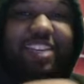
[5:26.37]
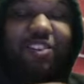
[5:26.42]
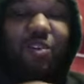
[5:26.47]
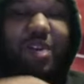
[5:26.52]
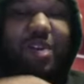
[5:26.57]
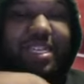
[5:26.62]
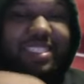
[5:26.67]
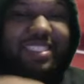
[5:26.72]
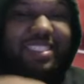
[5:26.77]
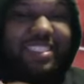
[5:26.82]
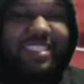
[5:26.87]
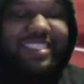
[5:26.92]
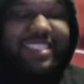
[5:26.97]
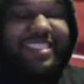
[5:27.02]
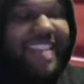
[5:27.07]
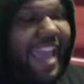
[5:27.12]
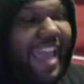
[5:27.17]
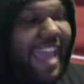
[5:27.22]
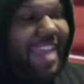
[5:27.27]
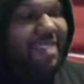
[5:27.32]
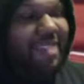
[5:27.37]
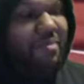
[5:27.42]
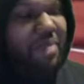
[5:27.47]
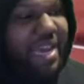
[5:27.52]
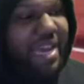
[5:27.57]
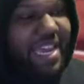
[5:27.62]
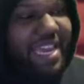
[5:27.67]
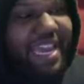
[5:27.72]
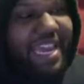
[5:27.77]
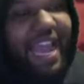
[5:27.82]
little as okay, shit, cool.
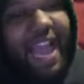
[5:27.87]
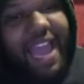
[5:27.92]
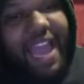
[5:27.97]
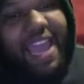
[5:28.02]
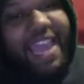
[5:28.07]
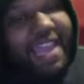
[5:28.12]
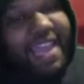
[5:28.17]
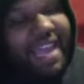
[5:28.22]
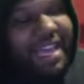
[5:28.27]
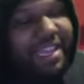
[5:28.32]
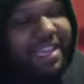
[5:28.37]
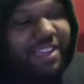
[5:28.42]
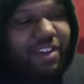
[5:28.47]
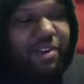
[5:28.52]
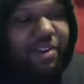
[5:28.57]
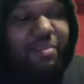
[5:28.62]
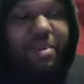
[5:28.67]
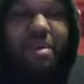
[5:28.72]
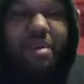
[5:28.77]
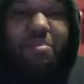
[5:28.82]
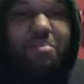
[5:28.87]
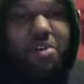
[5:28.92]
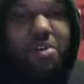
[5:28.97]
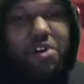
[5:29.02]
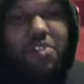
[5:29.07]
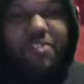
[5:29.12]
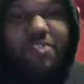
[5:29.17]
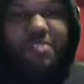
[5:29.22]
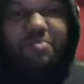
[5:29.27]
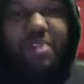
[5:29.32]
But he got he got a little bit of
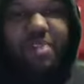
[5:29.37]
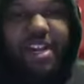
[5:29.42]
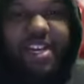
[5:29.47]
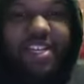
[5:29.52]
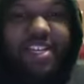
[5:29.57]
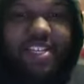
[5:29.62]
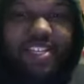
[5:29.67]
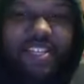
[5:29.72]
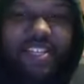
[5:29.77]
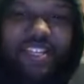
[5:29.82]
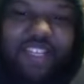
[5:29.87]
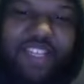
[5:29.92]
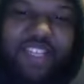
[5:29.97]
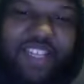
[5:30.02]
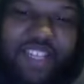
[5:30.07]
moves, bro. Like the